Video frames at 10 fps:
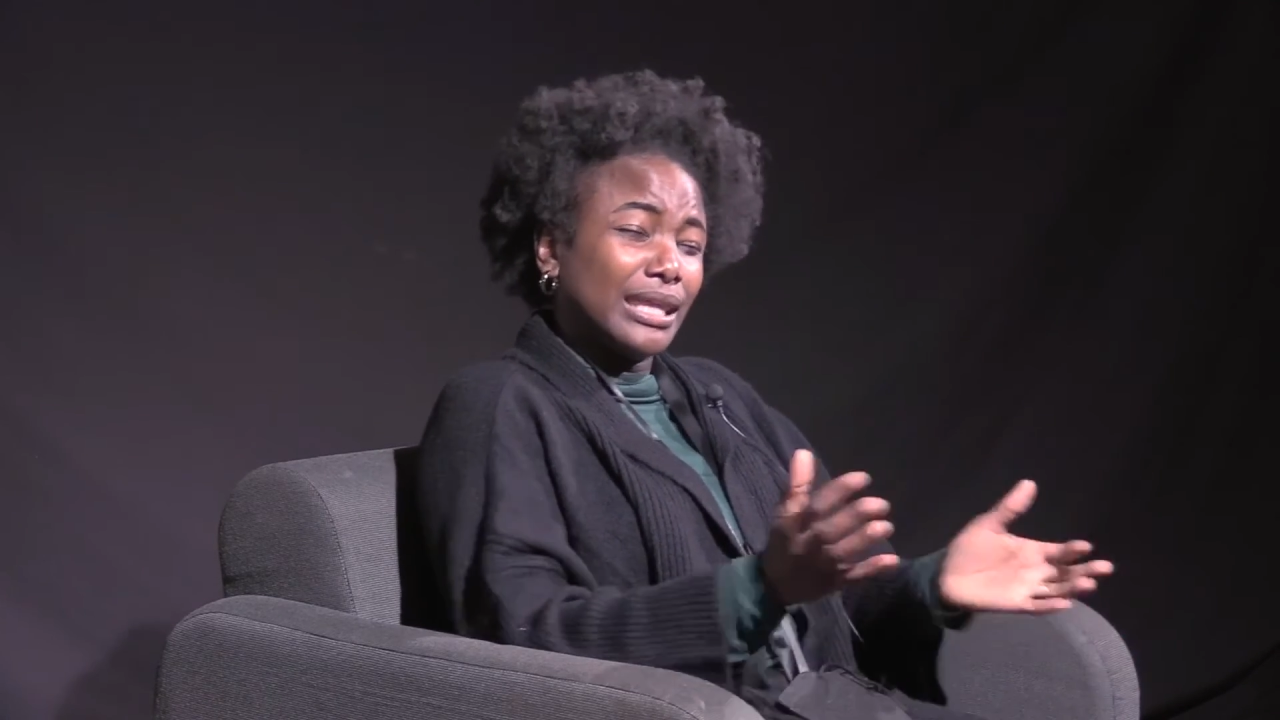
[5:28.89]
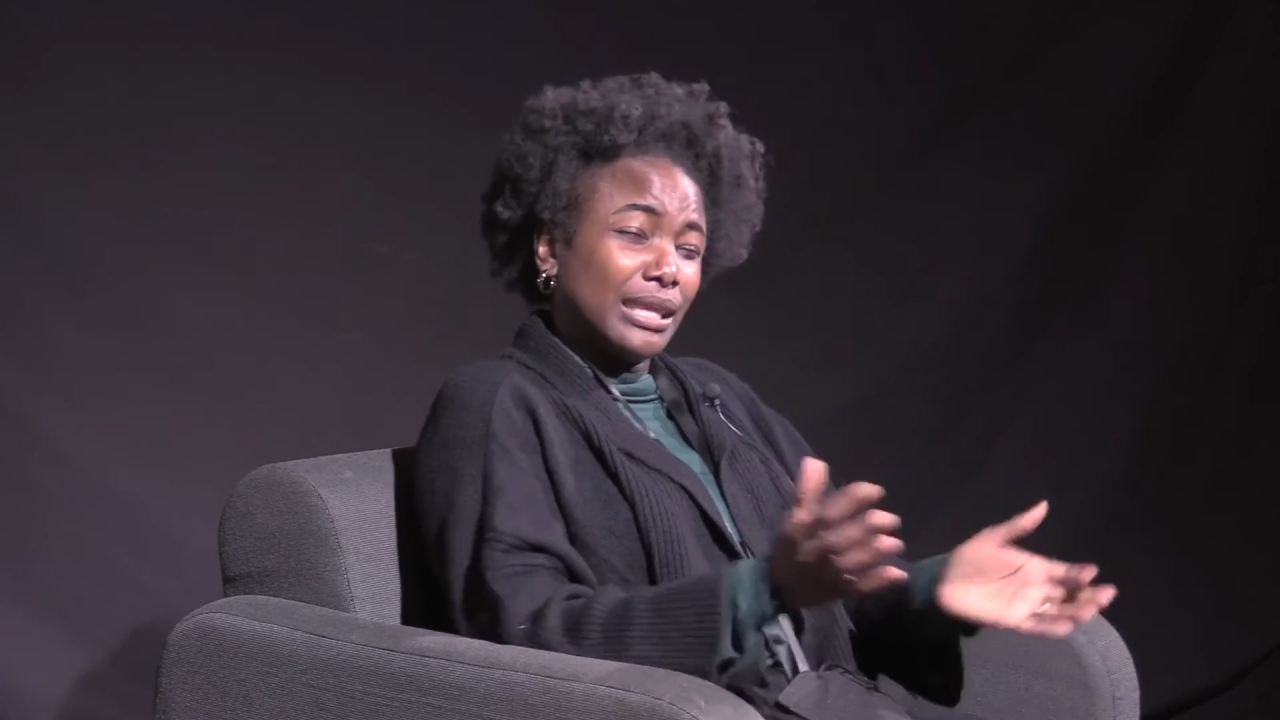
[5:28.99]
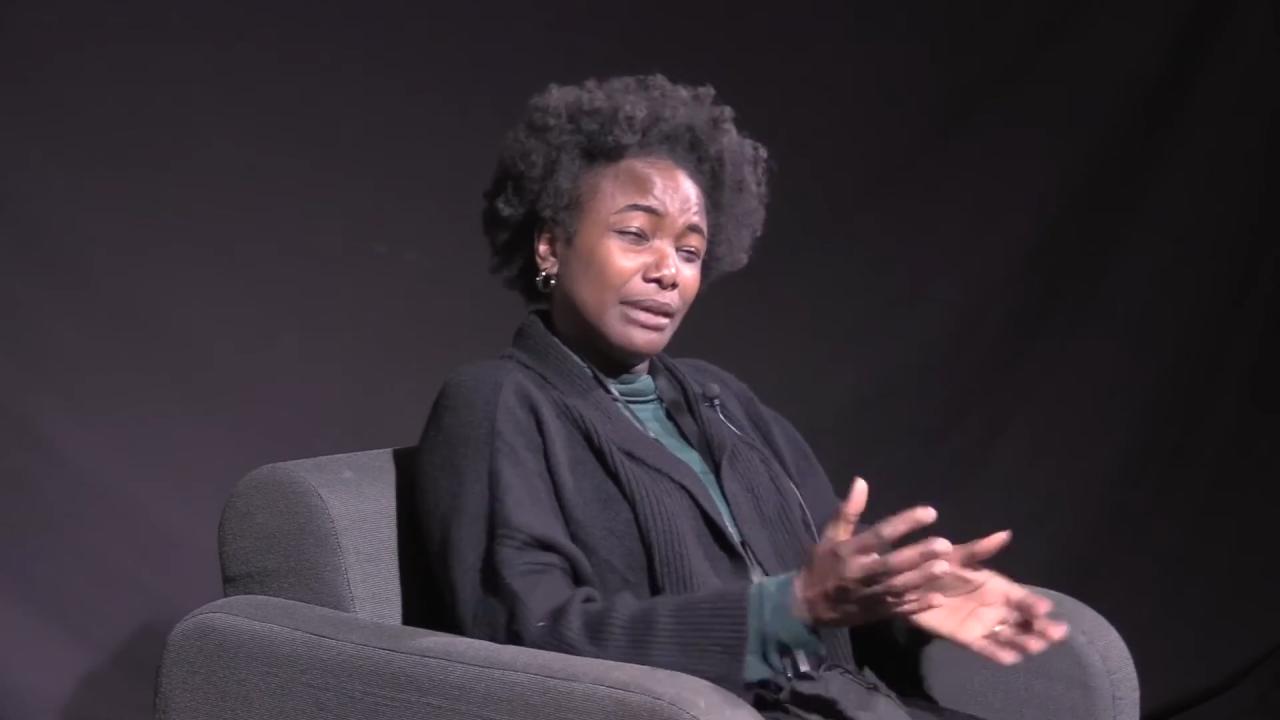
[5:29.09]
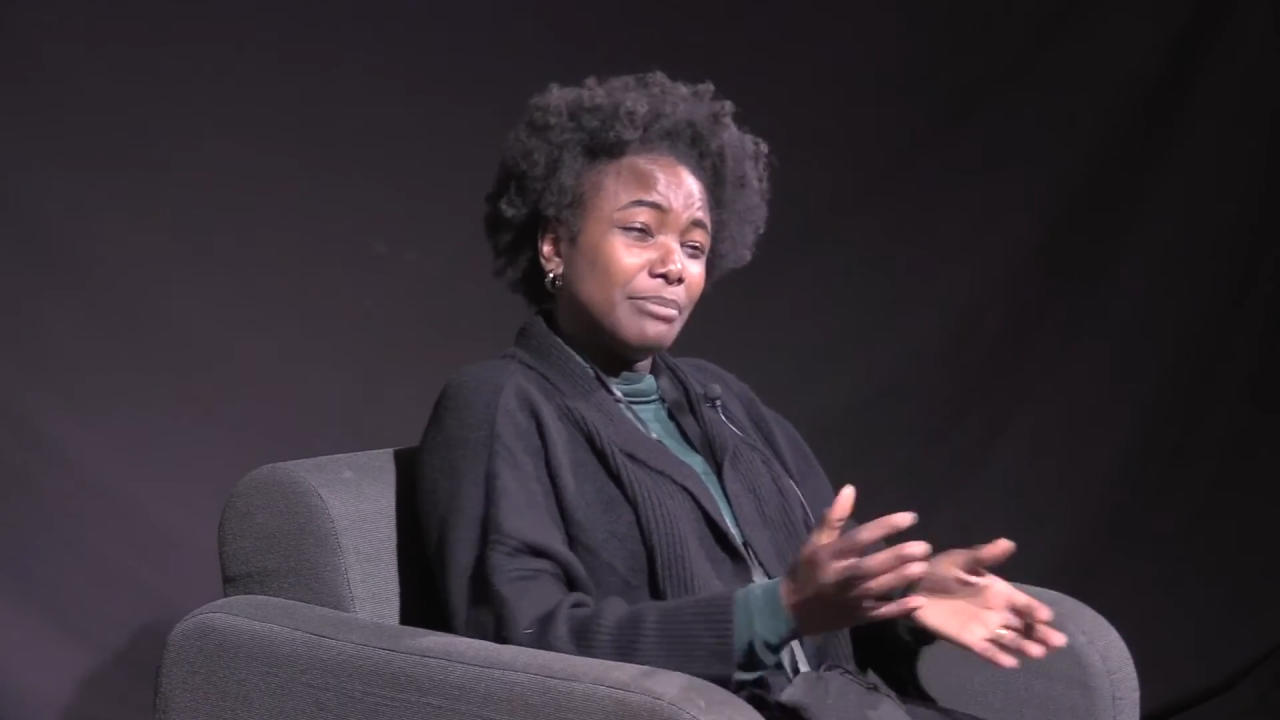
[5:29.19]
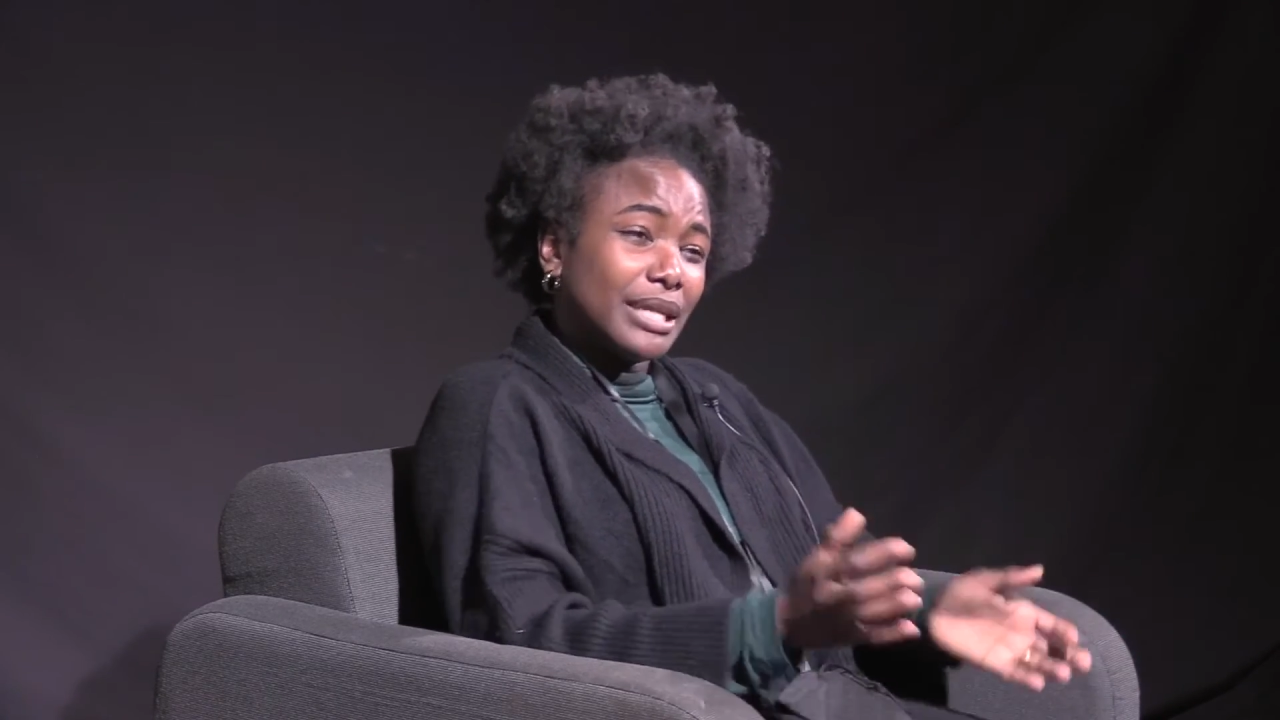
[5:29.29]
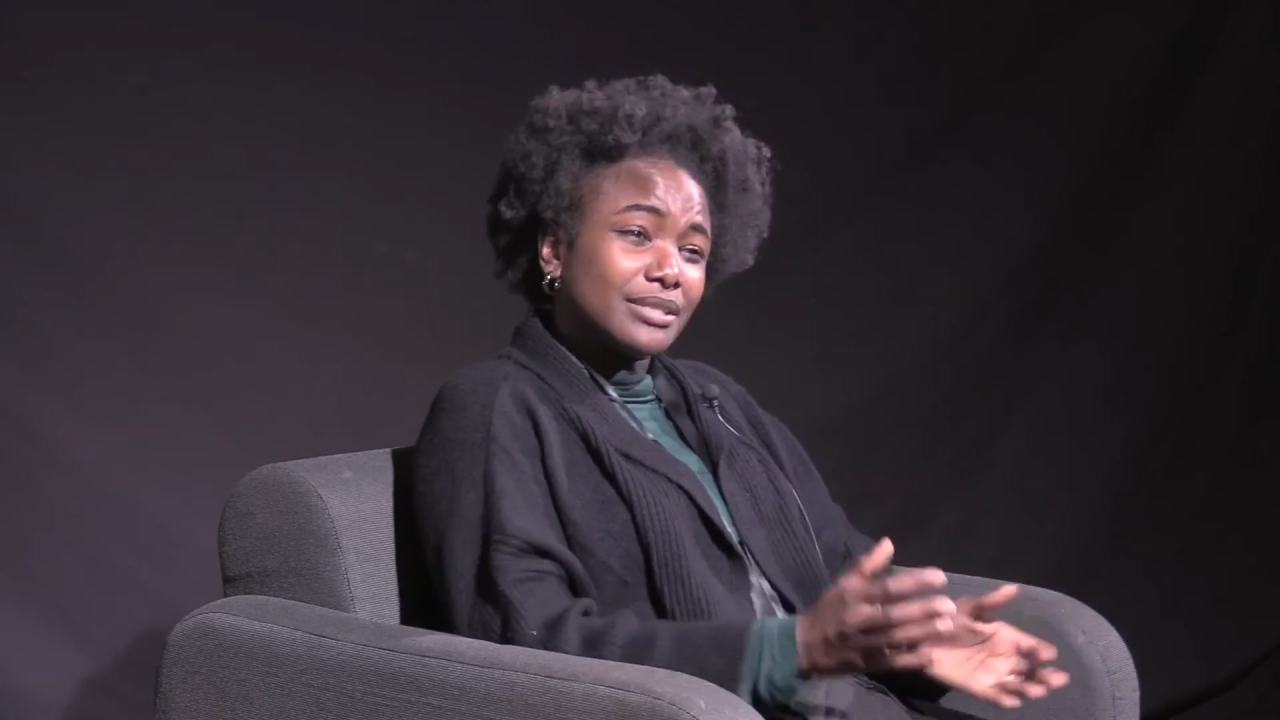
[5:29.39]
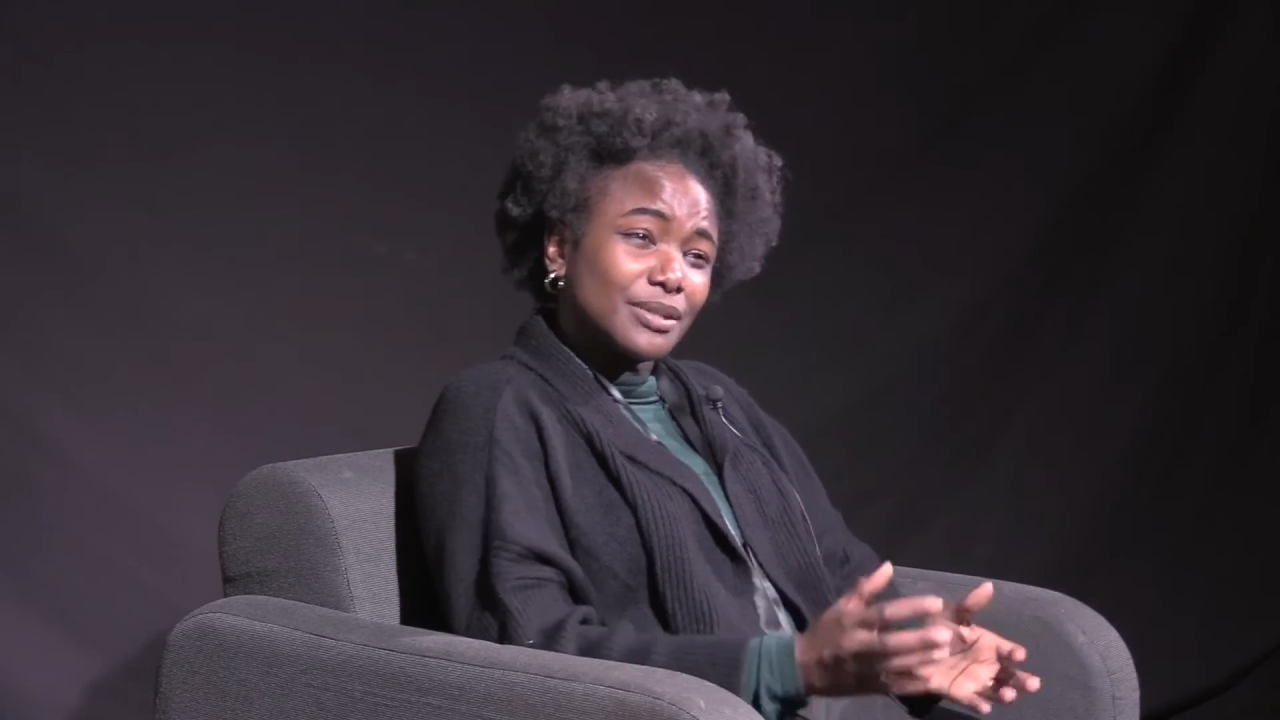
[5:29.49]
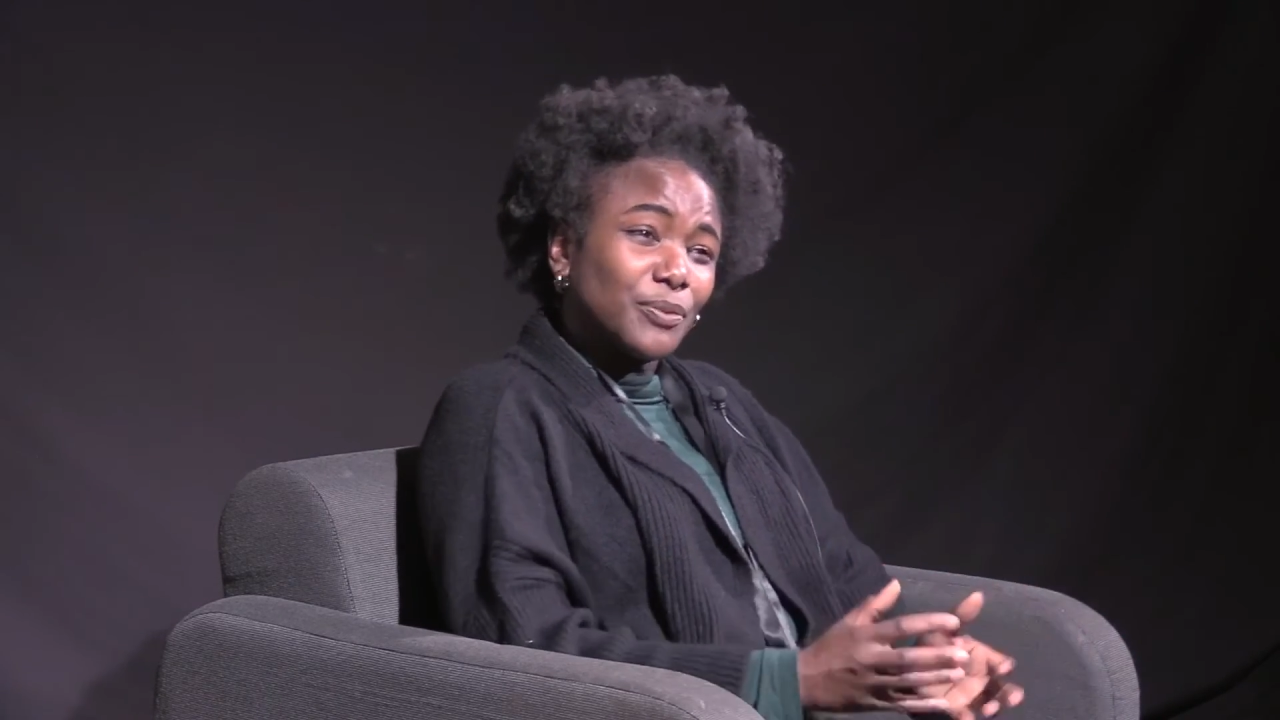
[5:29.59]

limit